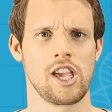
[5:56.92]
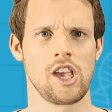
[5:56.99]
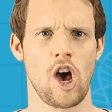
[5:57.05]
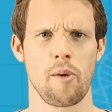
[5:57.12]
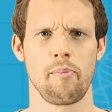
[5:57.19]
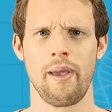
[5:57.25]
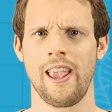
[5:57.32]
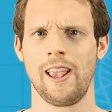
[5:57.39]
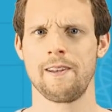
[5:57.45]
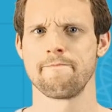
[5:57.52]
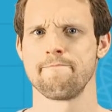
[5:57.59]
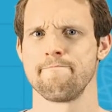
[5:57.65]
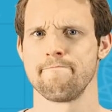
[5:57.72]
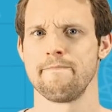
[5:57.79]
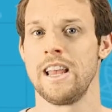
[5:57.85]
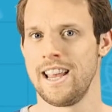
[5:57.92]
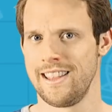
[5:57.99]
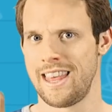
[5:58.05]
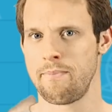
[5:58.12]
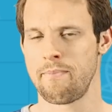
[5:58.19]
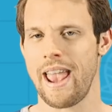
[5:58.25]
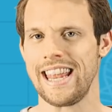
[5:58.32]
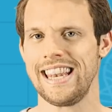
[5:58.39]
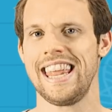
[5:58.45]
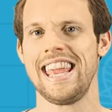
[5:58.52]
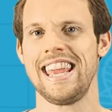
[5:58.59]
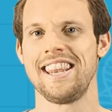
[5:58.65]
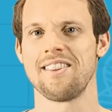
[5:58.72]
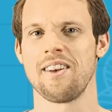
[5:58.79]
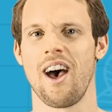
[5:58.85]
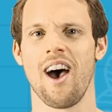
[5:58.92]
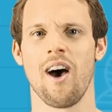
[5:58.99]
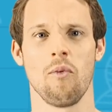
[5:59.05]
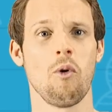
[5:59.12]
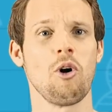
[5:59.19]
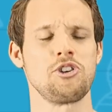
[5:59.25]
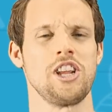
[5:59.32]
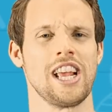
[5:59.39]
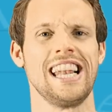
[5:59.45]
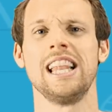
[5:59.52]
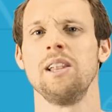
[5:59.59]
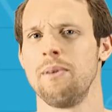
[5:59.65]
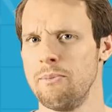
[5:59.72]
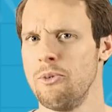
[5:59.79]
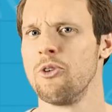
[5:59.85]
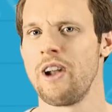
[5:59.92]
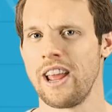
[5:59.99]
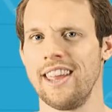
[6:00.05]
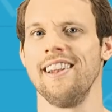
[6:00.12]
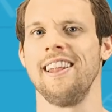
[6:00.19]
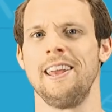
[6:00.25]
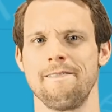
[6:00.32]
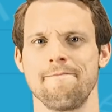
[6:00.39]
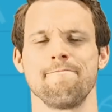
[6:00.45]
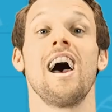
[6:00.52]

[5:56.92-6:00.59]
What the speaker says: cupping. They may need washing a little bit more regularly.